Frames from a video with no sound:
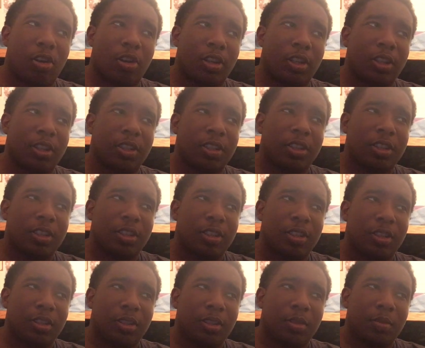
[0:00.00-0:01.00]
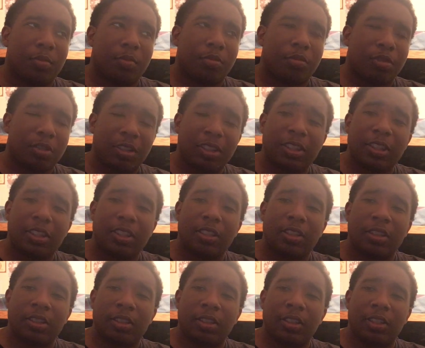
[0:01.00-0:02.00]
are pretty
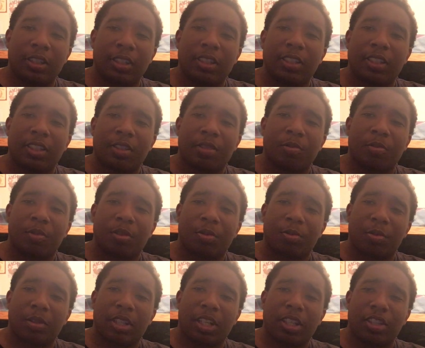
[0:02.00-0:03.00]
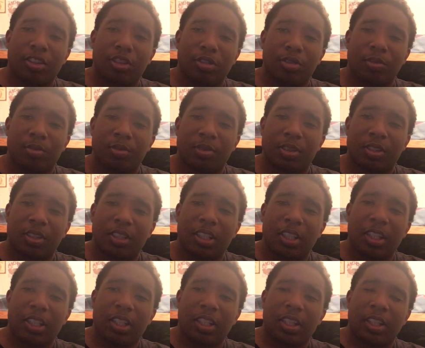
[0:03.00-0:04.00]
decent with what I
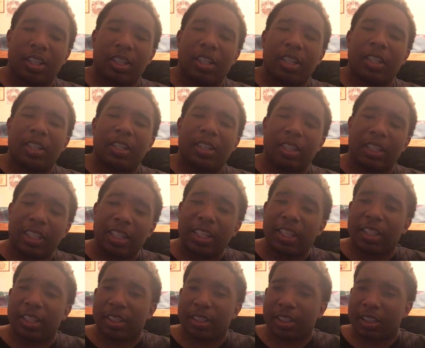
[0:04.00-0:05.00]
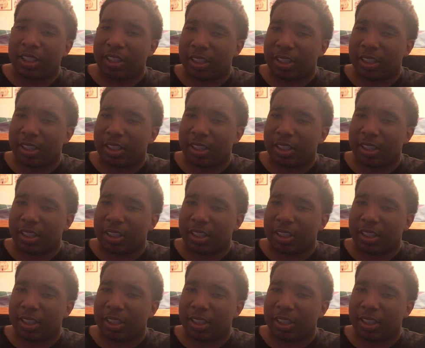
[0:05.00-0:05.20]
use. Then